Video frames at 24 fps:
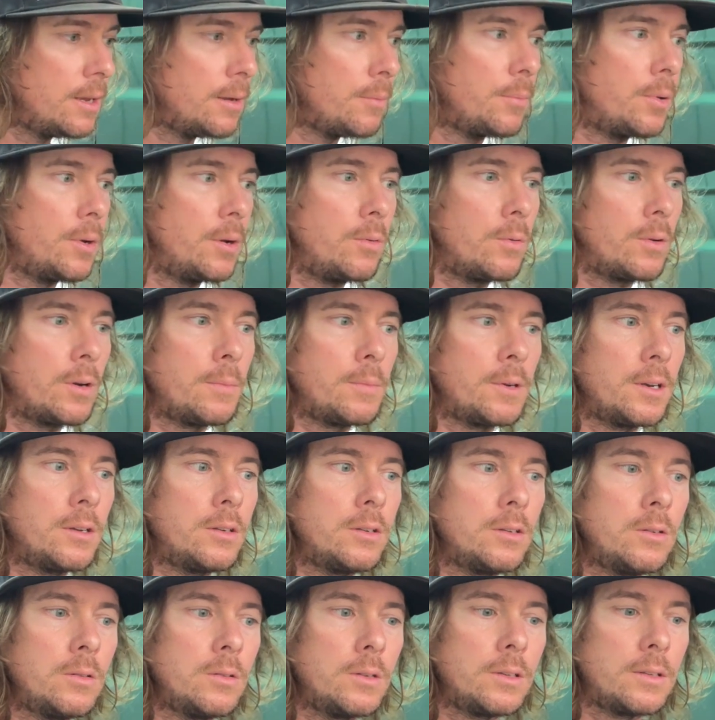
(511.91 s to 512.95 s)
But what I'm going to
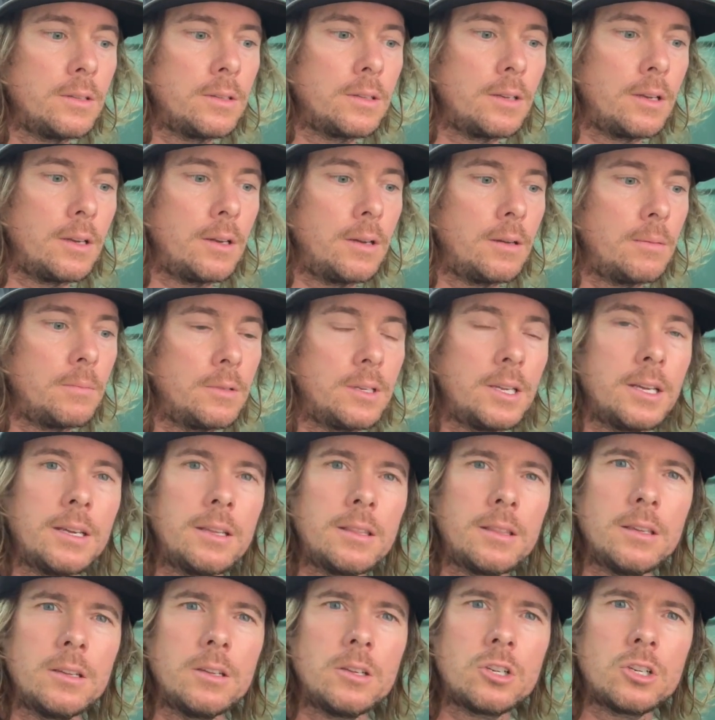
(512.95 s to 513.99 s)
do is take
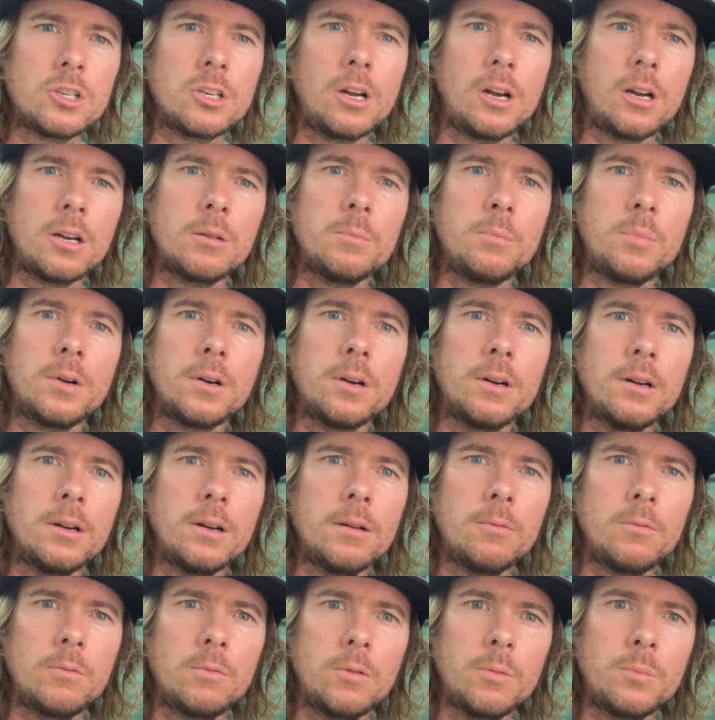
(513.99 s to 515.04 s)
this shock apart.
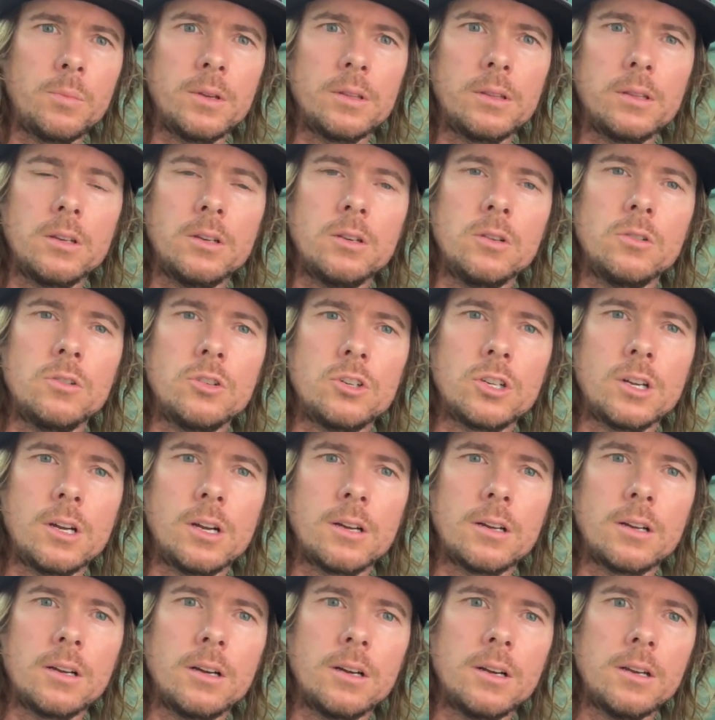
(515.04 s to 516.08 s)
We'll put the new
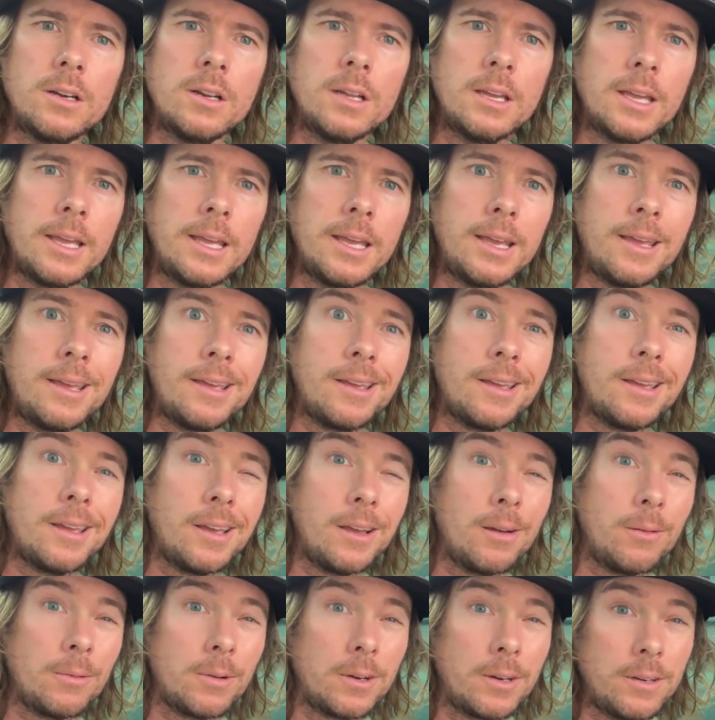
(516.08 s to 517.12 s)
shock on,
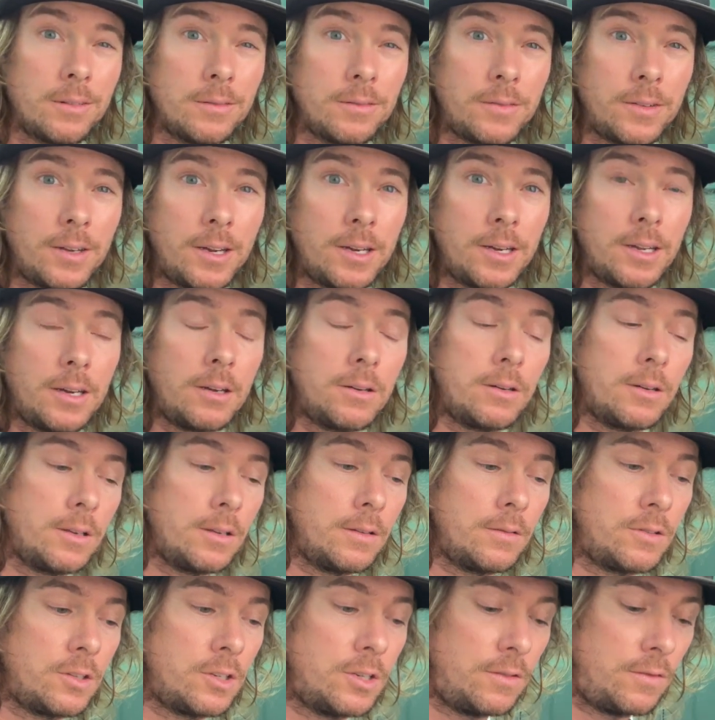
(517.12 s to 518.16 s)
and we're going to find out
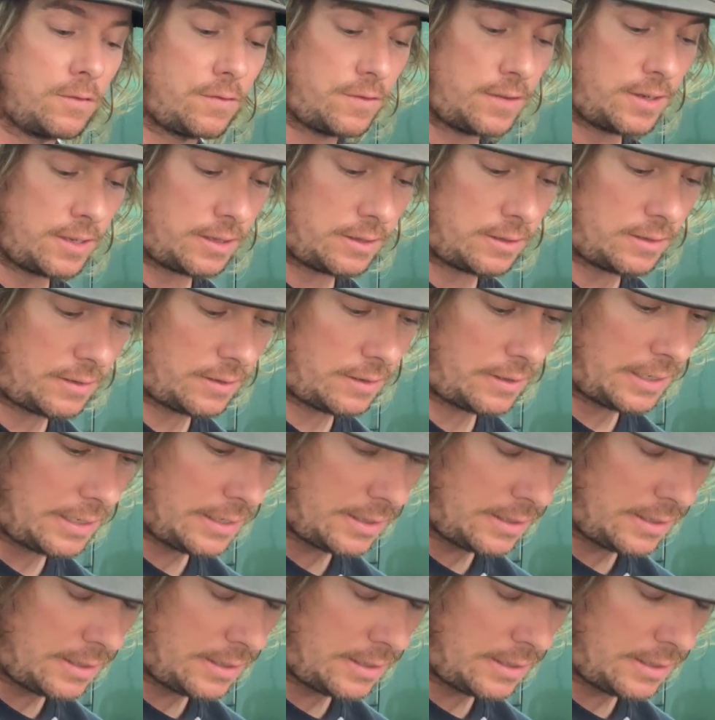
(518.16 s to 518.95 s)
if she fits